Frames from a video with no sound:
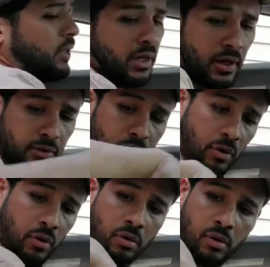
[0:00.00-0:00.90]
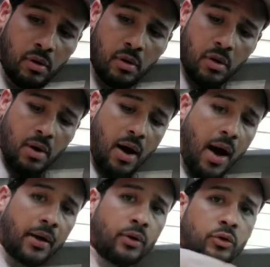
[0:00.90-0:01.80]
right there, so
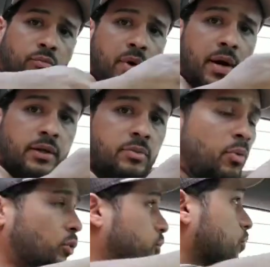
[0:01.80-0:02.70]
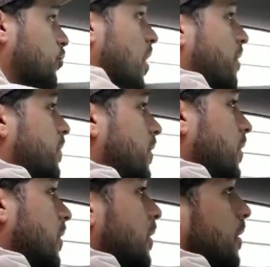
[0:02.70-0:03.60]
I use my small screwdriver
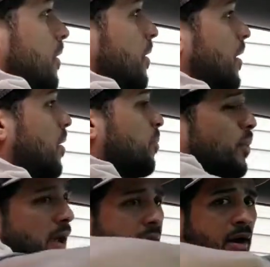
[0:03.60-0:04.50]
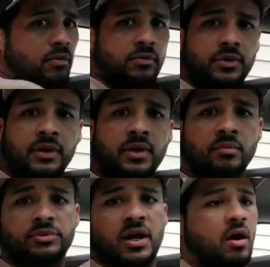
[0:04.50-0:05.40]
and pry it out. It
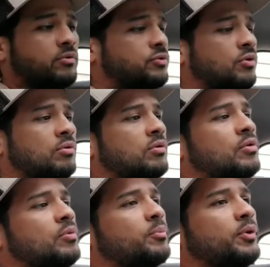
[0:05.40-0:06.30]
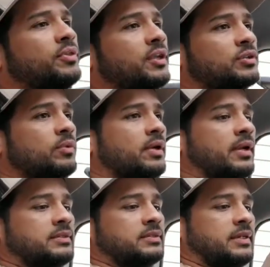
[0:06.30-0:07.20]
comes out, so put this one
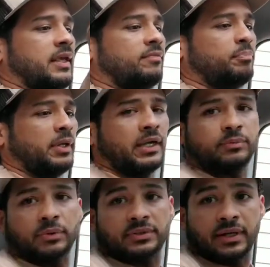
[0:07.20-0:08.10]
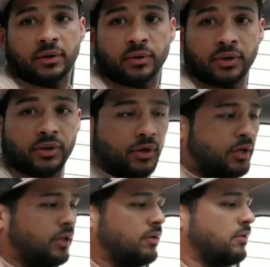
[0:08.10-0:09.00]
in a safe place where it's not gonna get
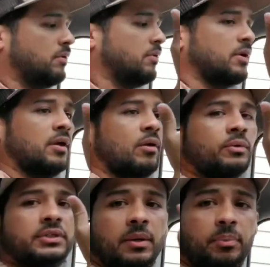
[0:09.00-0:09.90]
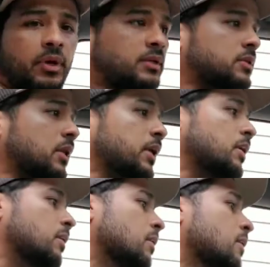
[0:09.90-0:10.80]
dirty. Okay, always keep your hands
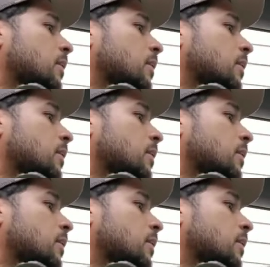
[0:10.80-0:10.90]
clean